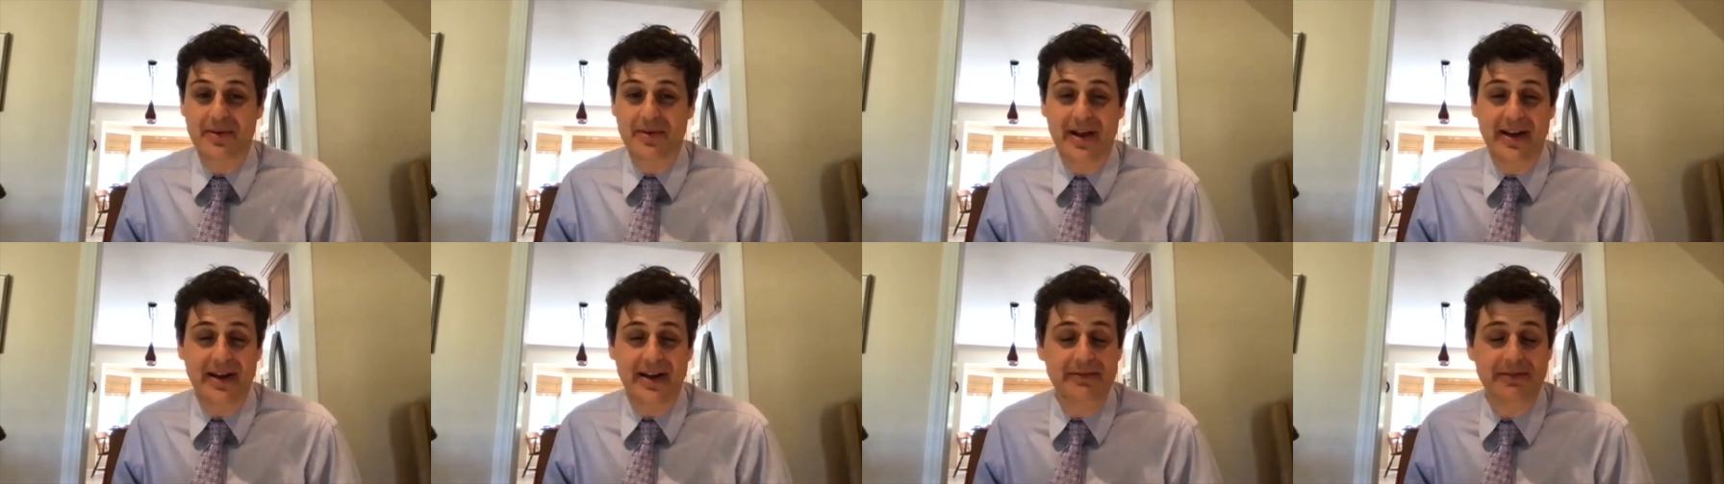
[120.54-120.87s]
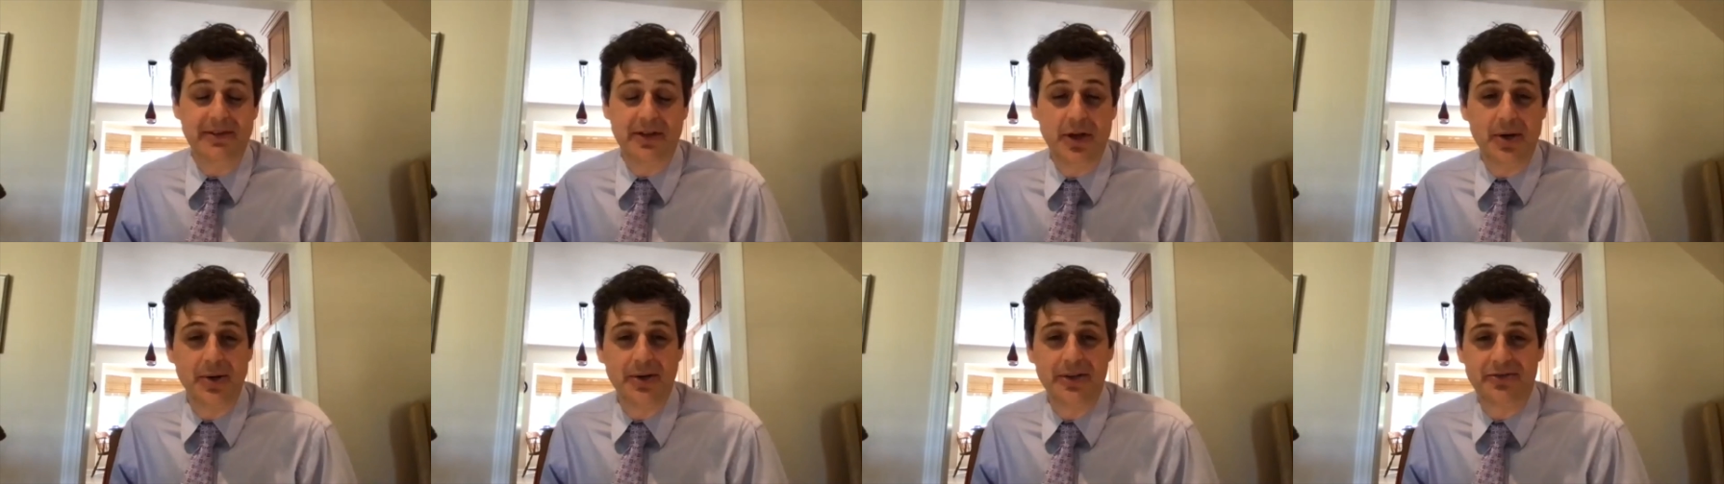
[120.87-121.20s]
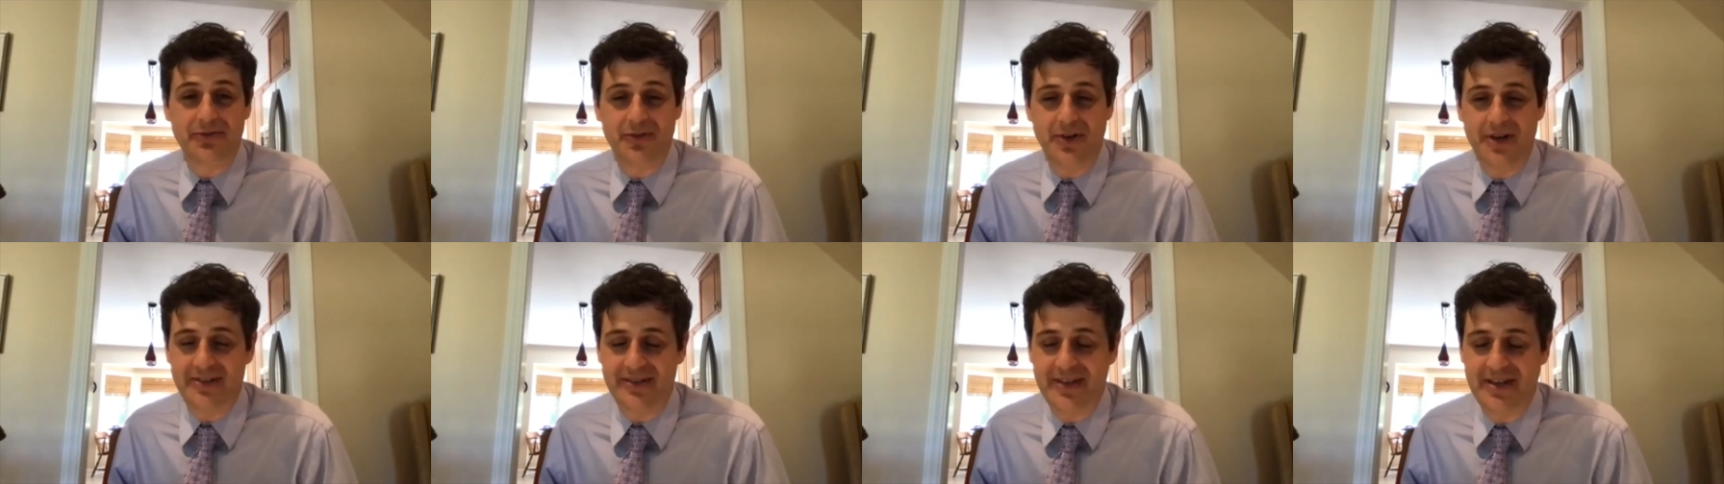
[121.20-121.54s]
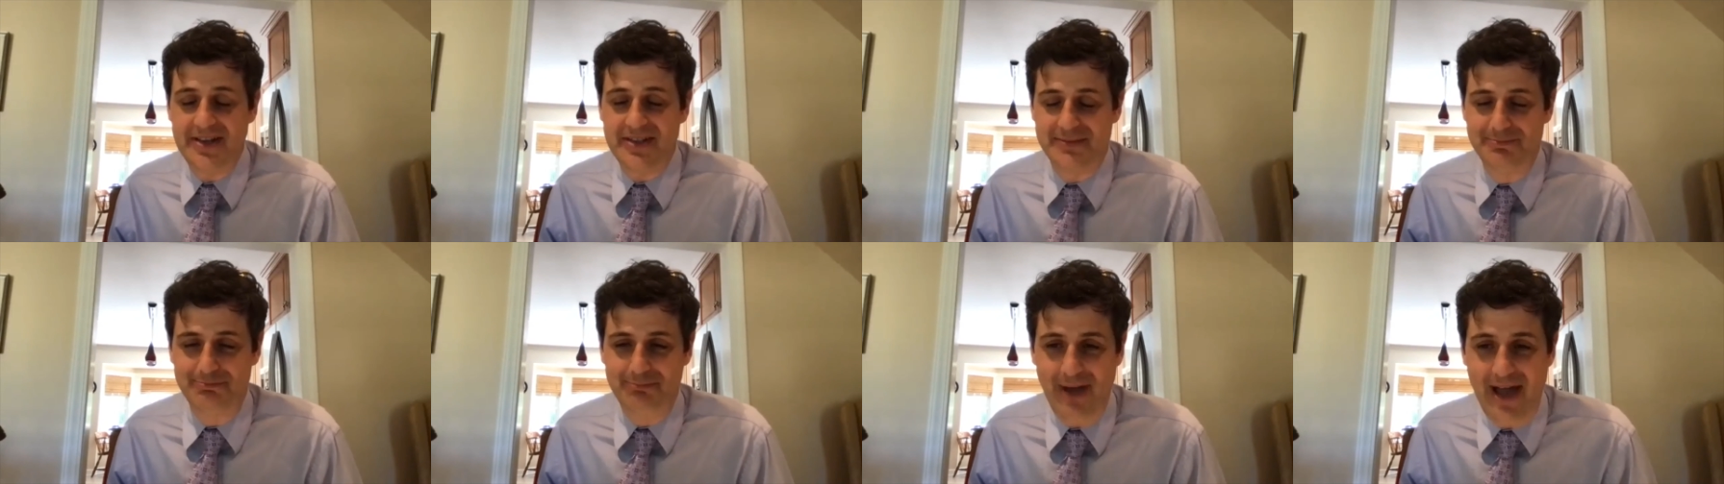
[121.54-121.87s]
I wouldn't even go as far to
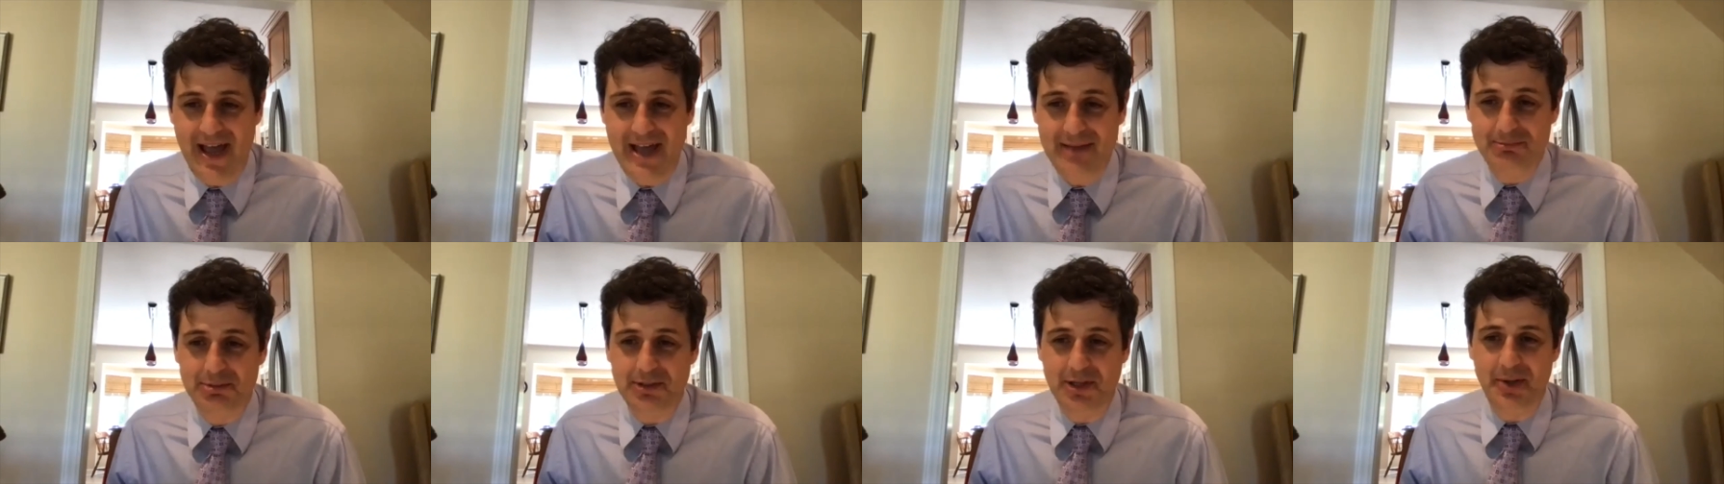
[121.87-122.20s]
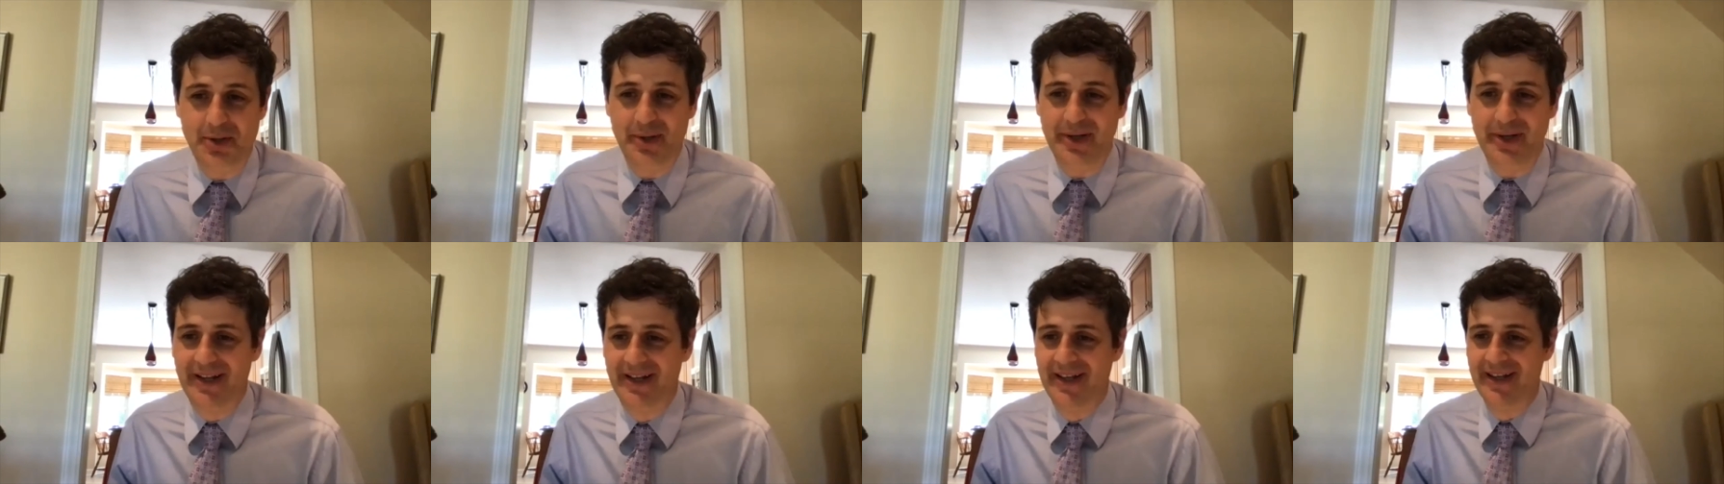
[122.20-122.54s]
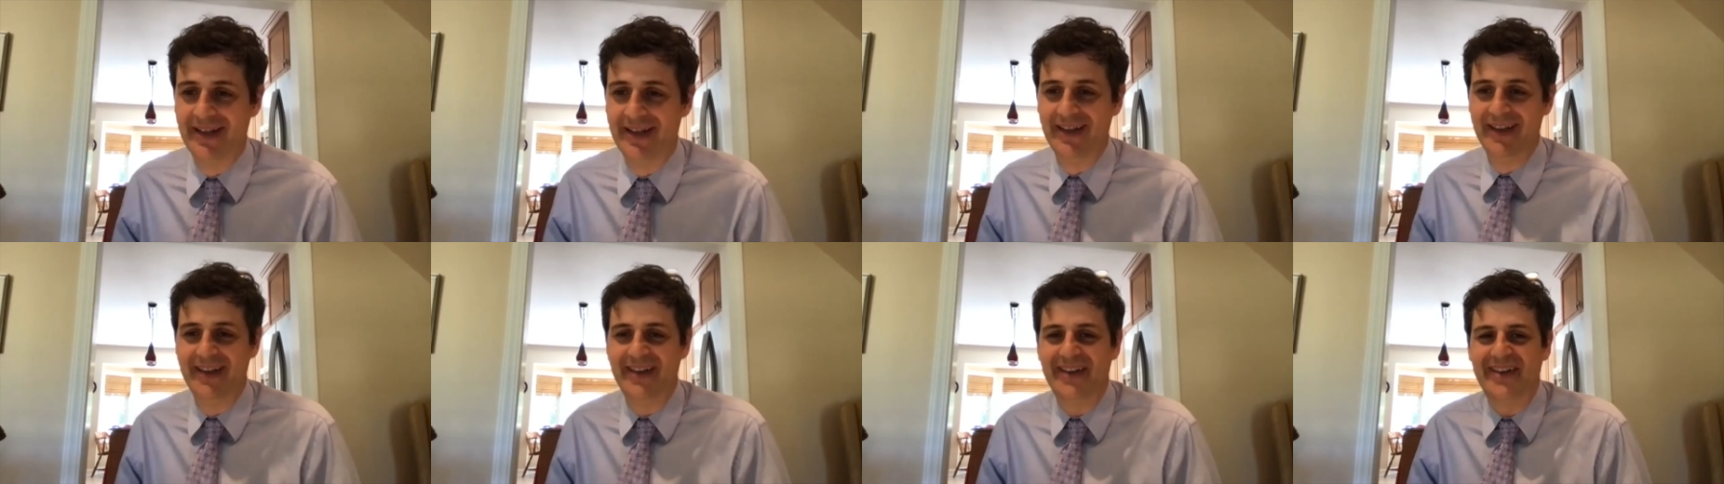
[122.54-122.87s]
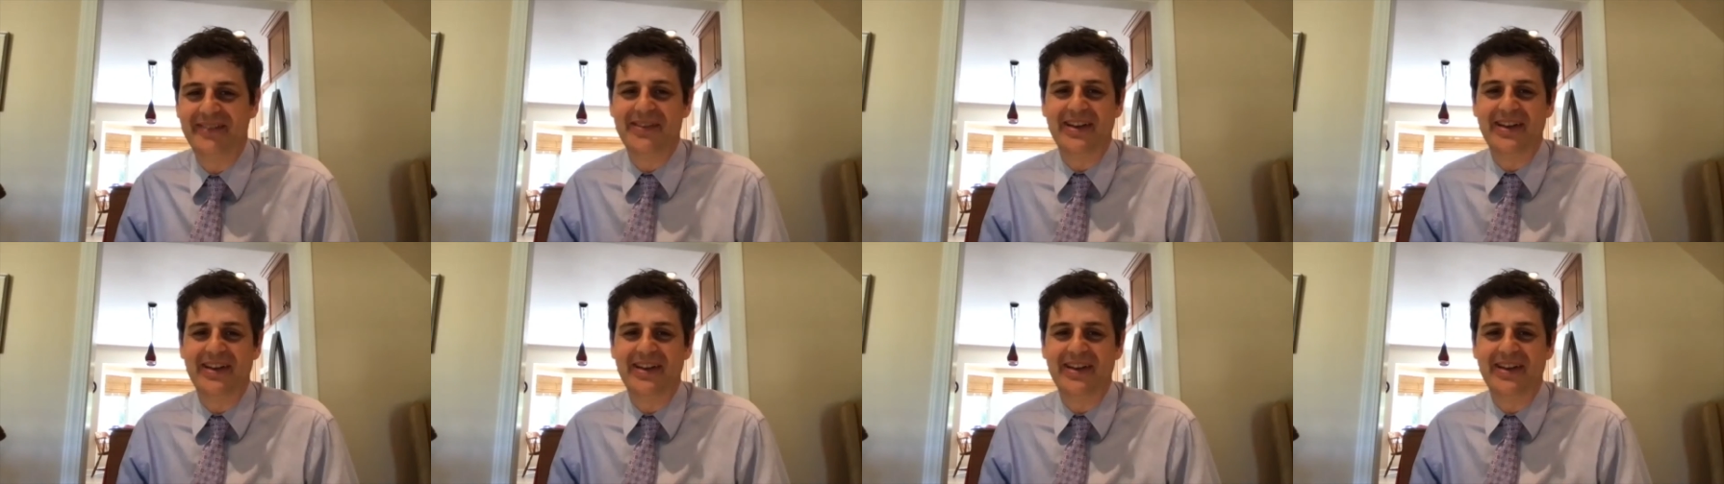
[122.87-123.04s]
say it's mind blowing. Cool.